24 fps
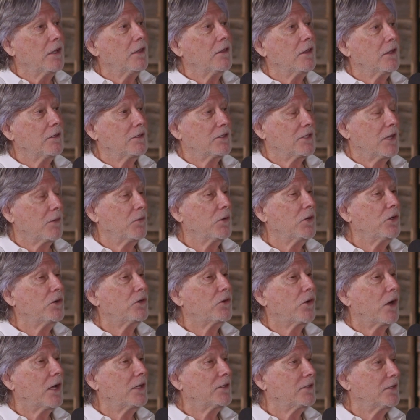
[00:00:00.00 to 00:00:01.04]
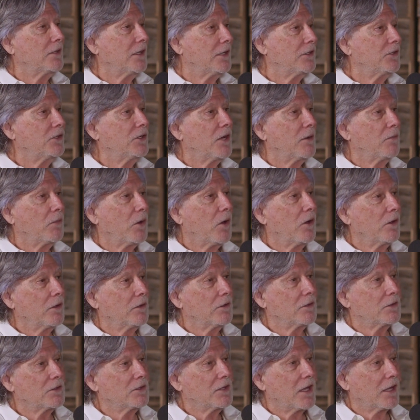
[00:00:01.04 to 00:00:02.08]
than someone who tries to then jump on
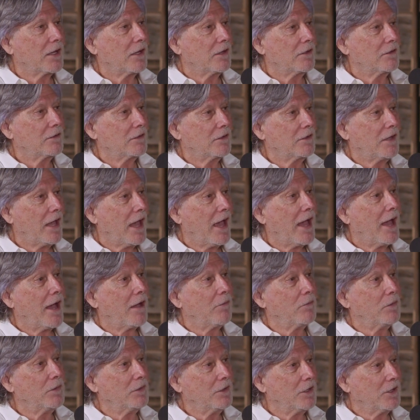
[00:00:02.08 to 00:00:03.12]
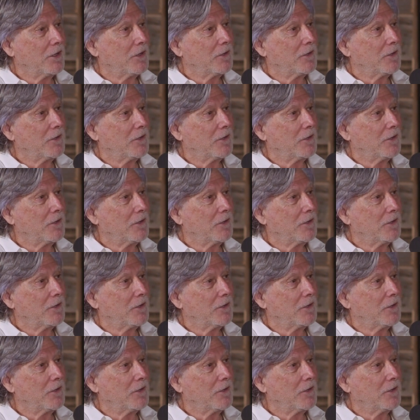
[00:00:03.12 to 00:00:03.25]
the second cab. You know.